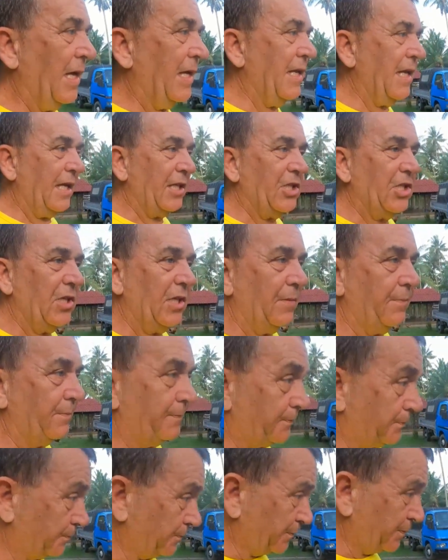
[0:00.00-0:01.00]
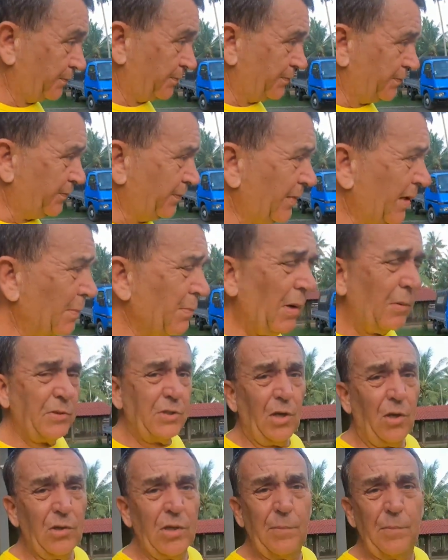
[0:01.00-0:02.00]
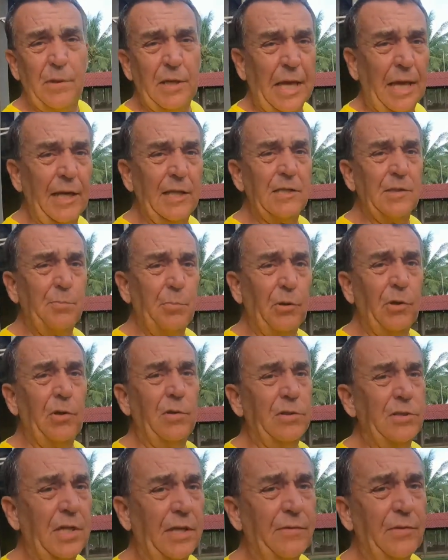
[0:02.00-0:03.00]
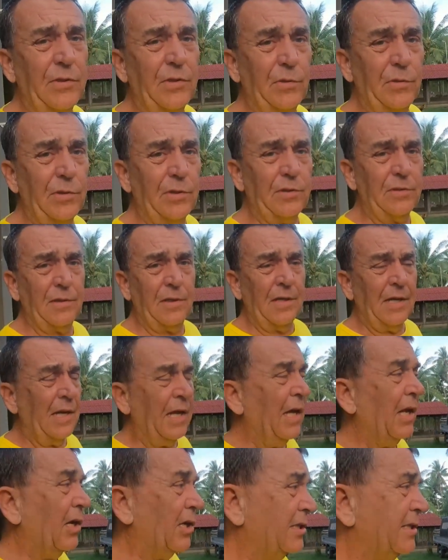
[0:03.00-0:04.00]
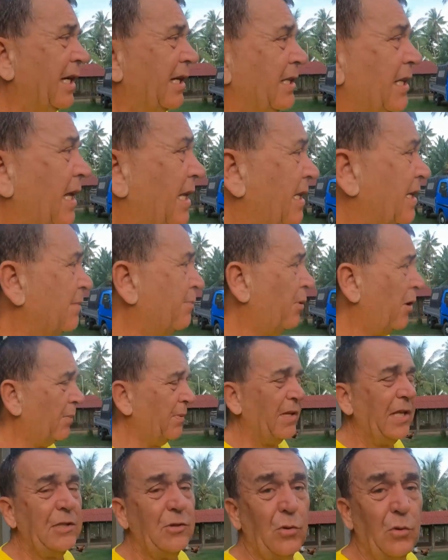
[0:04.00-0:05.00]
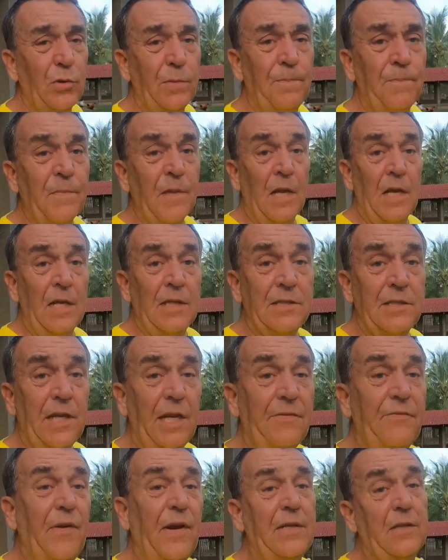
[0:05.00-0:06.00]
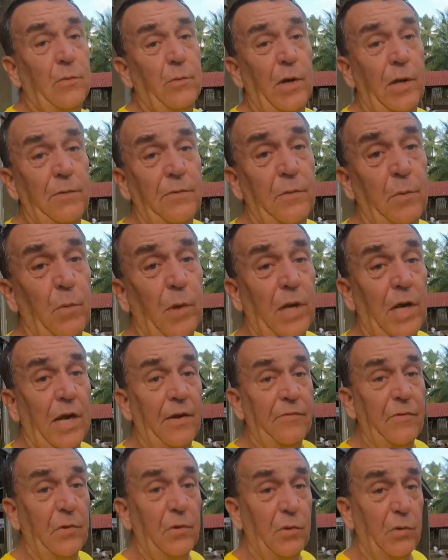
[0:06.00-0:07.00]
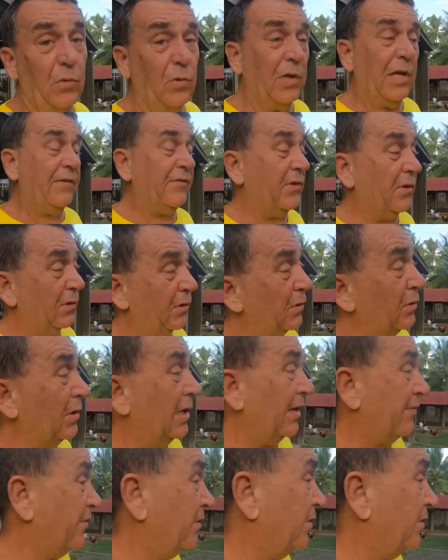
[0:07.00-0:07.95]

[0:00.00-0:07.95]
and that shit. Bob said, I'll get mechanics to put it on, so if you're doing it. I said, okay then, Papa, that's good. So they fucked around with it one afternoon, all afternoon, all